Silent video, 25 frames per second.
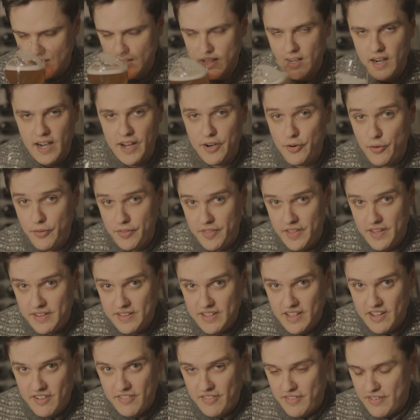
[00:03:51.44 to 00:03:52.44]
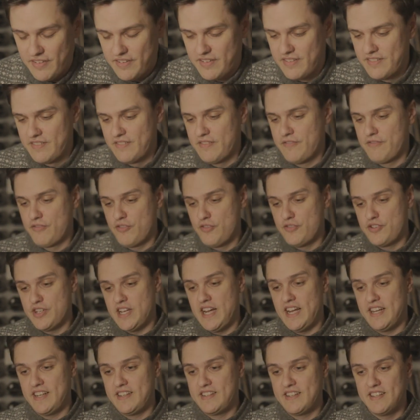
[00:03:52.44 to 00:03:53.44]
I don't think there's fruit
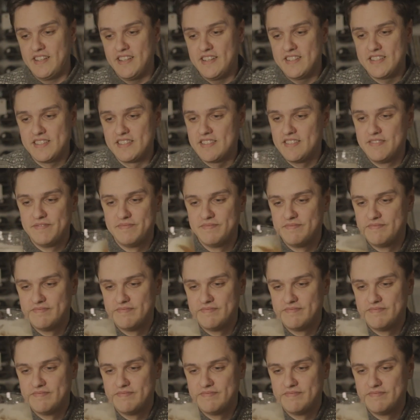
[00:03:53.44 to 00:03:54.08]
added to this.